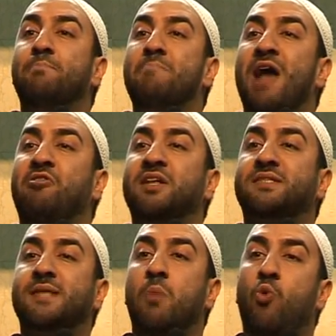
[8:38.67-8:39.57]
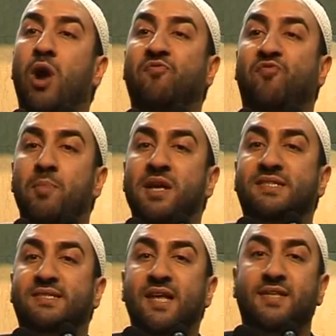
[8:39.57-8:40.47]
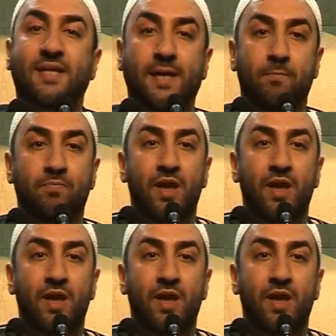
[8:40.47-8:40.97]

married someone from his city,